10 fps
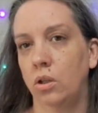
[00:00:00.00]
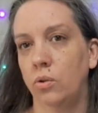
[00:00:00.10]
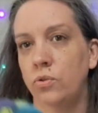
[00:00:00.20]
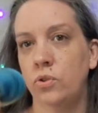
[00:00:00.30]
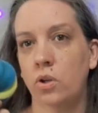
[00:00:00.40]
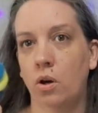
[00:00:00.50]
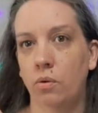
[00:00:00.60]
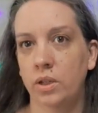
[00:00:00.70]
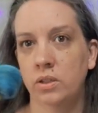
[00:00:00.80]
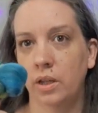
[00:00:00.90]

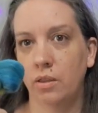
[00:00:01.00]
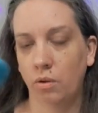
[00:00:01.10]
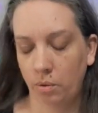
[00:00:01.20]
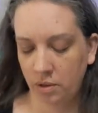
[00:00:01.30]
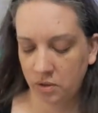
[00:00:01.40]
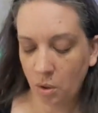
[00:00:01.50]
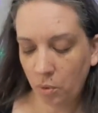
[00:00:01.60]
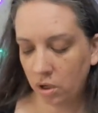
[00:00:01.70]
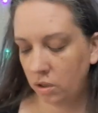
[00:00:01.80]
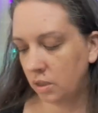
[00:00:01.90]
So this will get thrown in
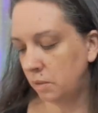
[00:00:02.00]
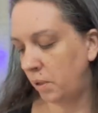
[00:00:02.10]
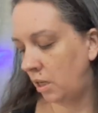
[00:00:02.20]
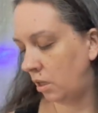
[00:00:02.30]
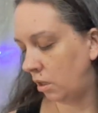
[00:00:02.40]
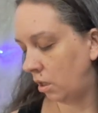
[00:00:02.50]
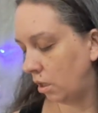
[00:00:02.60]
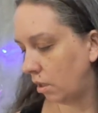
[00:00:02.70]
somewhere in the spin.